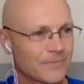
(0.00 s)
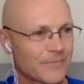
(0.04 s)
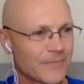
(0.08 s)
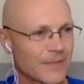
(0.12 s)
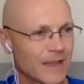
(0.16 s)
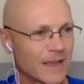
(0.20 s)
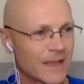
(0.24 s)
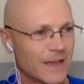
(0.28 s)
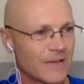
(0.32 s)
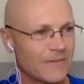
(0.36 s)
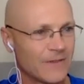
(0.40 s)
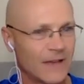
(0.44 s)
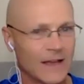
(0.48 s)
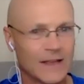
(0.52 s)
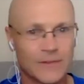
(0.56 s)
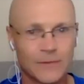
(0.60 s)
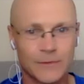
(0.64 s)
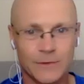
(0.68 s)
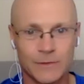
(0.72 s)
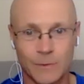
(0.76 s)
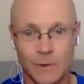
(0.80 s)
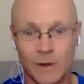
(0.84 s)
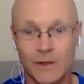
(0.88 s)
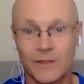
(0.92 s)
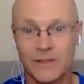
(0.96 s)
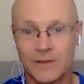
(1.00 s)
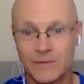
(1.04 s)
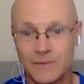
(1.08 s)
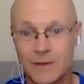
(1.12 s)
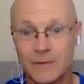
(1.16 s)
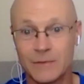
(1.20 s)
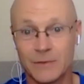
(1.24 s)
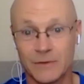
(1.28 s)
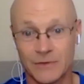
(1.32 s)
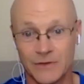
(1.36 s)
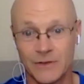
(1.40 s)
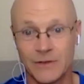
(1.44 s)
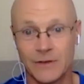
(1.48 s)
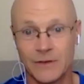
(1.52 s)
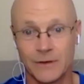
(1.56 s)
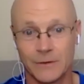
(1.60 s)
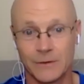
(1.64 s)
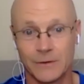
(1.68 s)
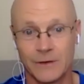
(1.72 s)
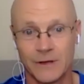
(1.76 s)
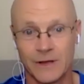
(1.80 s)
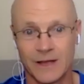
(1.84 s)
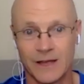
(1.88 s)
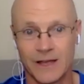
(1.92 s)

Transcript: if that's what wealthy people do,